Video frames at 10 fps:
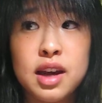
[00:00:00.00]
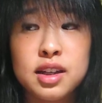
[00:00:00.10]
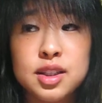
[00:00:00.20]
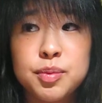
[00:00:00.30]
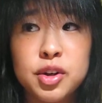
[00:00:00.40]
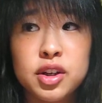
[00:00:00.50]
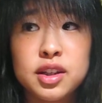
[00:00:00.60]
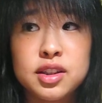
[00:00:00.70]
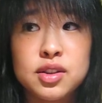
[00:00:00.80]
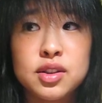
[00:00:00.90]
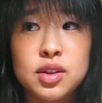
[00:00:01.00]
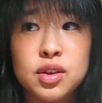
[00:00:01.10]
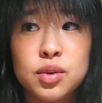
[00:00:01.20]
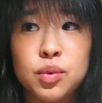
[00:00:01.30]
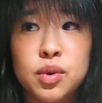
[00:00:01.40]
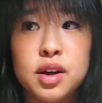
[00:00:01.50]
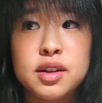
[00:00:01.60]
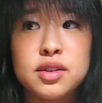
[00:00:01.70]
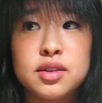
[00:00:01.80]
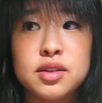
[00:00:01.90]
experience
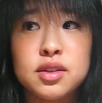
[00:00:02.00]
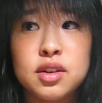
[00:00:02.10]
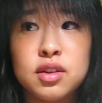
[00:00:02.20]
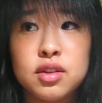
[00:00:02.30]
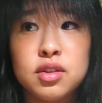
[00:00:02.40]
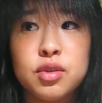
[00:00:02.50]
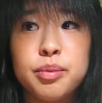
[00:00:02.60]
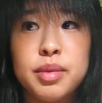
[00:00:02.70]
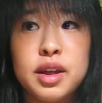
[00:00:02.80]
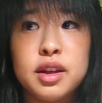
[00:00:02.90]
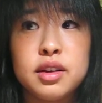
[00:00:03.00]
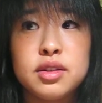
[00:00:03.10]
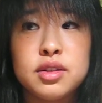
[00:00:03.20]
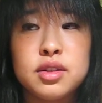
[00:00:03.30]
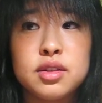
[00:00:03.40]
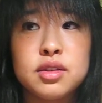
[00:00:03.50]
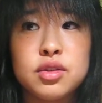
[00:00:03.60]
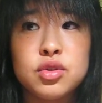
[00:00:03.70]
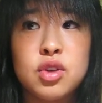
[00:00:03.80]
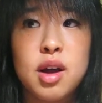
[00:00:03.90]
was a little bit
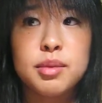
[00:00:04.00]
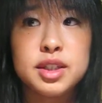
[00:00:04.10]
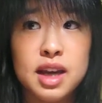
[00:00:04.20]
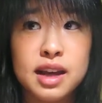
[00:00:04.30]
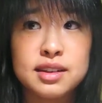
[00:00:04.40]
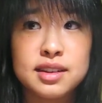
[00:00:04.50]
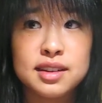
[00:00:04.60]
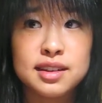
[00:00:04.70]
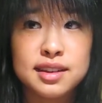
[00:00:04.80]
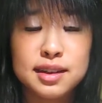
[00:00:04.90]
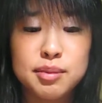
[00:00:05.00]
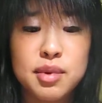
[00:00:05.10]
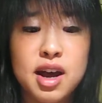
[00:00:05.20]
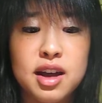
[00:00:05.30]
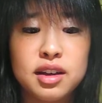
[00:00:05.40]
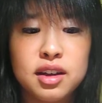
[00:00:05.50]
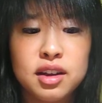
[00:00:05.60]
traumatizing, but